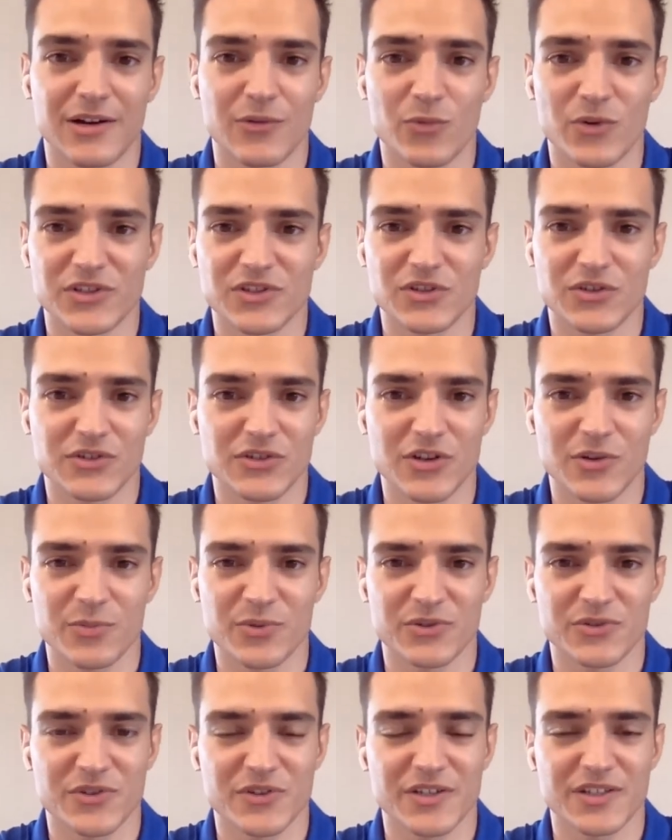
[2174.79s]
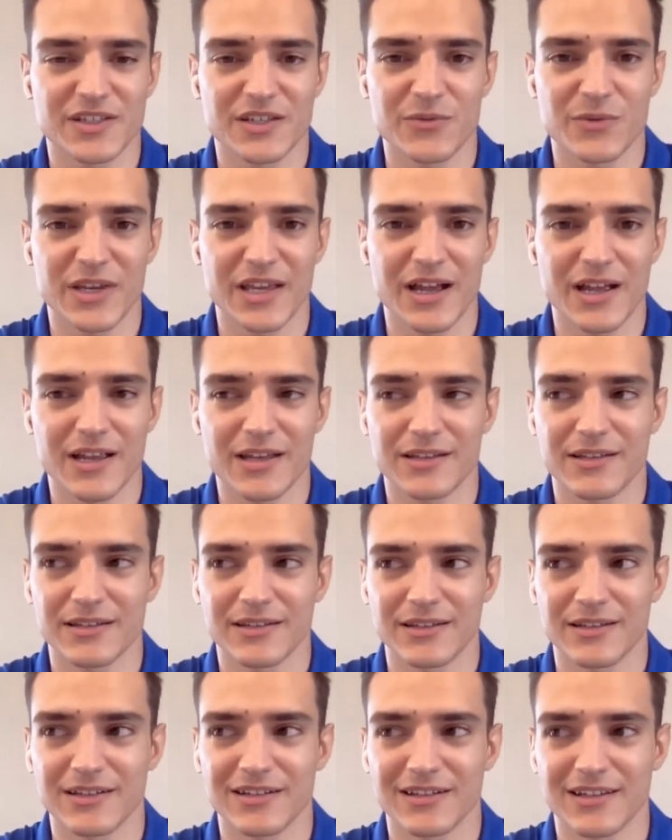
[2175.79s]
We took the opportunity we had,
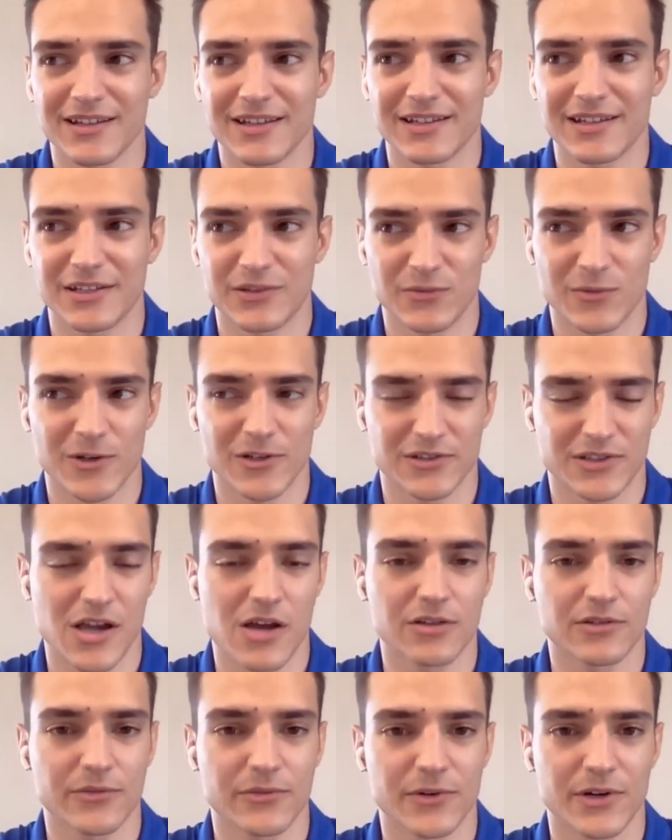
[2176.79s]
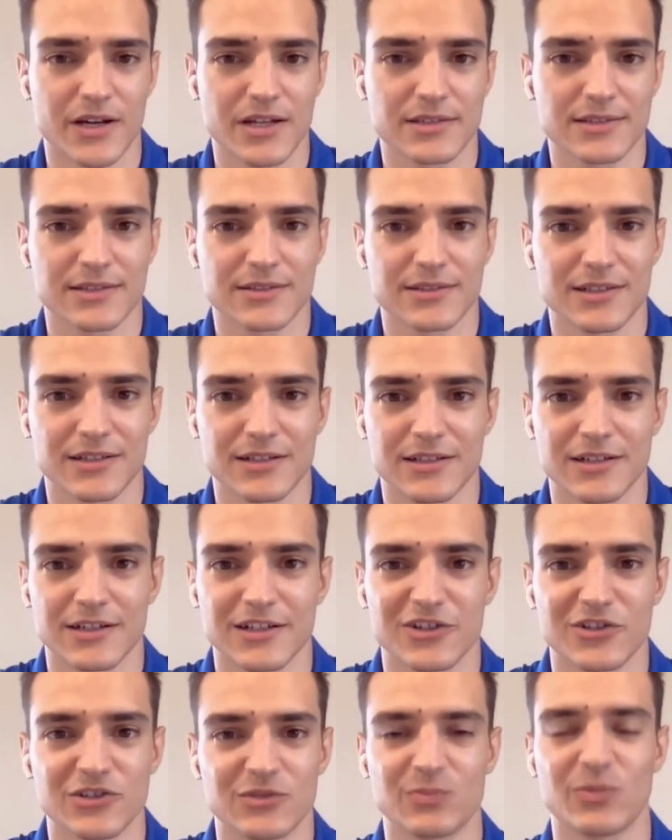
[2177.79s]
and it worked out for us.
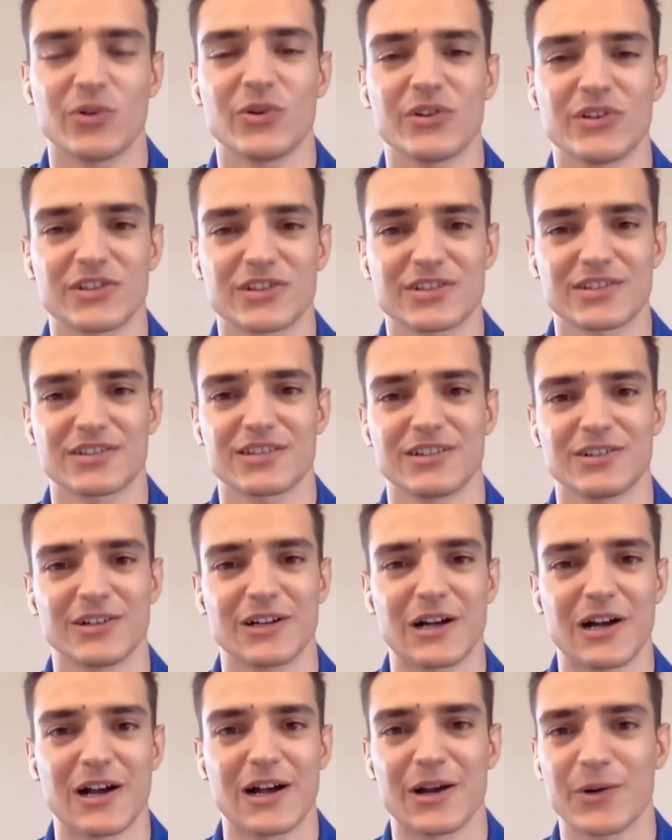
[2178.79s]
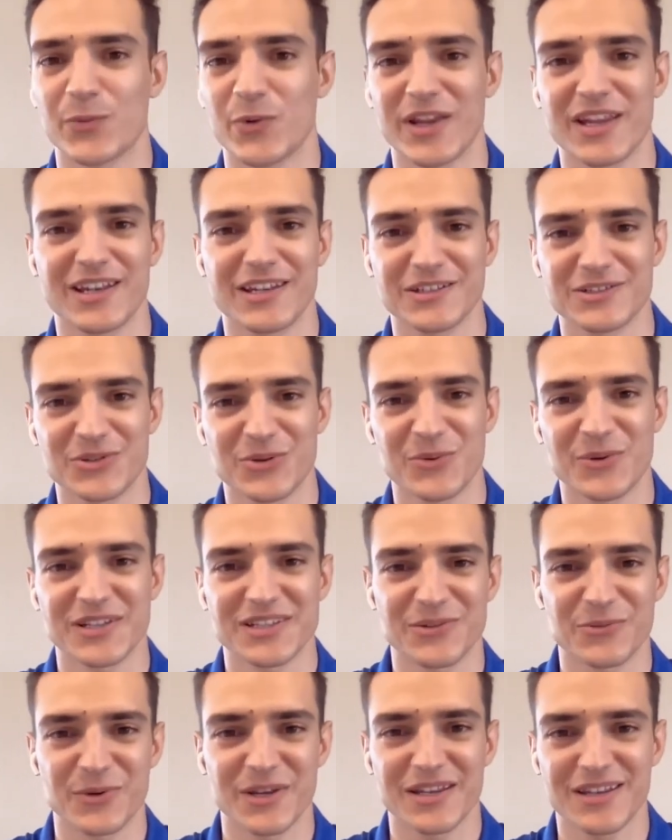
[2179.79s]
Good points. A win is
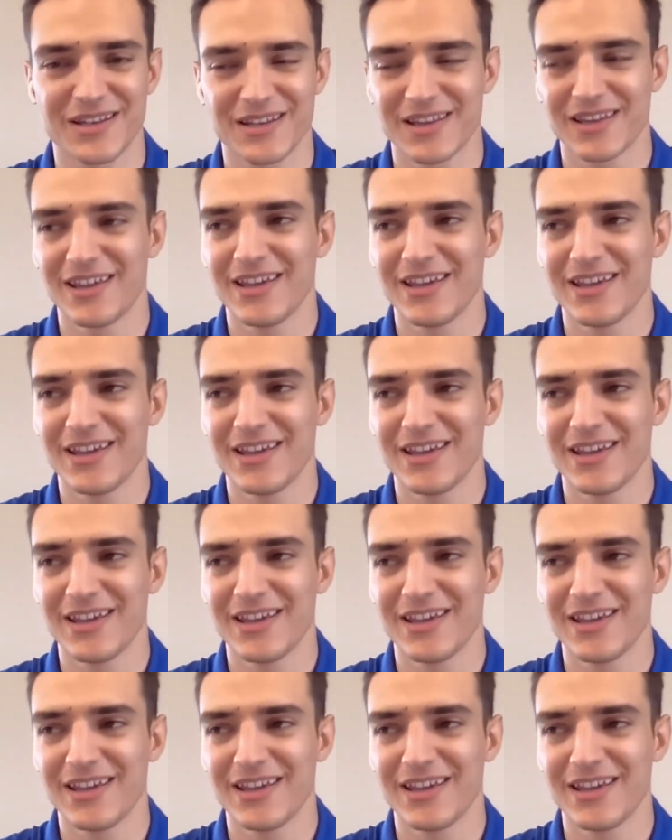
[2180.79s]
always a win.